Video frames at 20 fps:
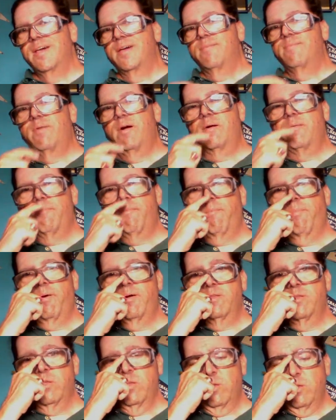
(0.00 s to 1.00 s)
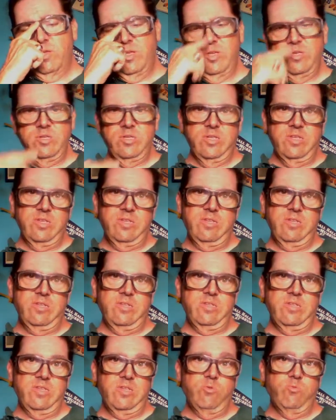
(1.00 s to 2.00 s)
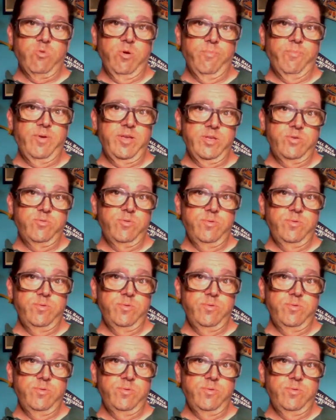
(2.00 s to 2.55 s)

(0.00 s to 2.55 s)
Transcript: But she's in a one-piece